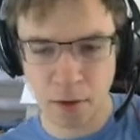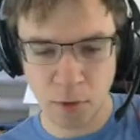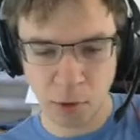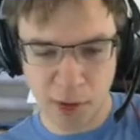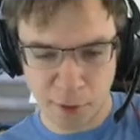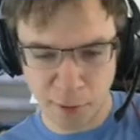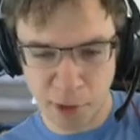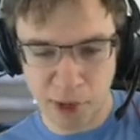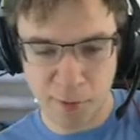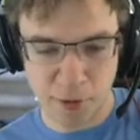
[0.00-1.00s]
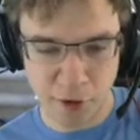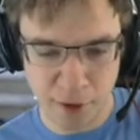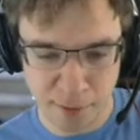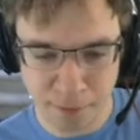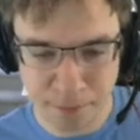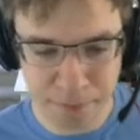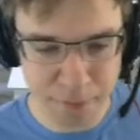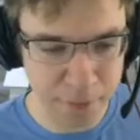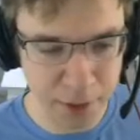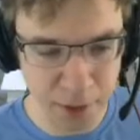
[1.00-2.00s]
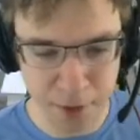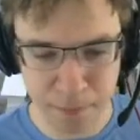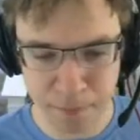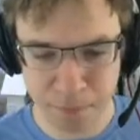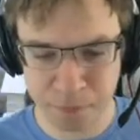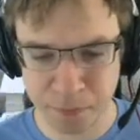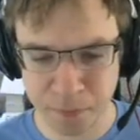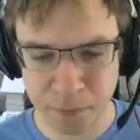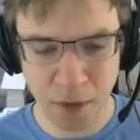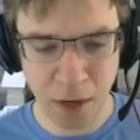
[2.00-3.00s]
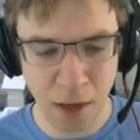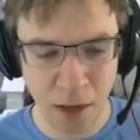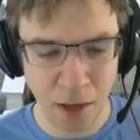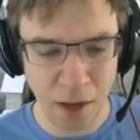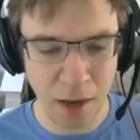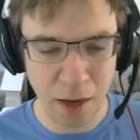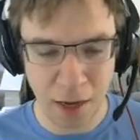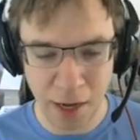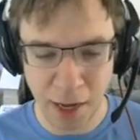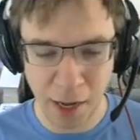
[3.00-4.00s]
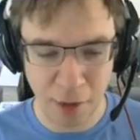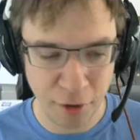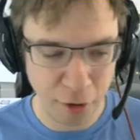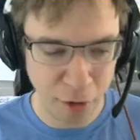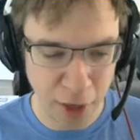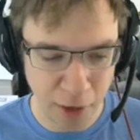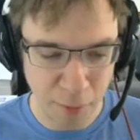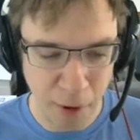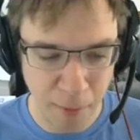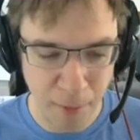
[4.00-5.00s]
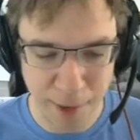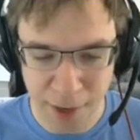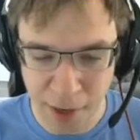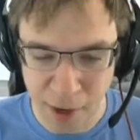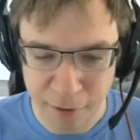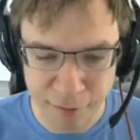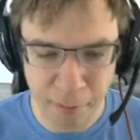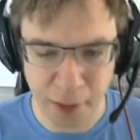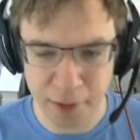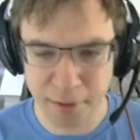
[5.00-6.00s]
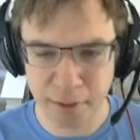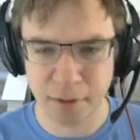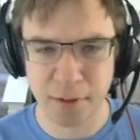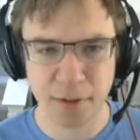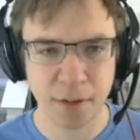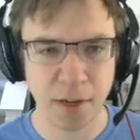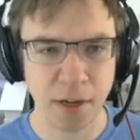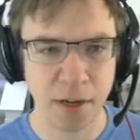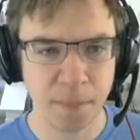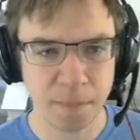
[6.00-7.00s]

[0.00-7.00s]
We're getting some good damage in on him. I still don't think it's probably enough, but we're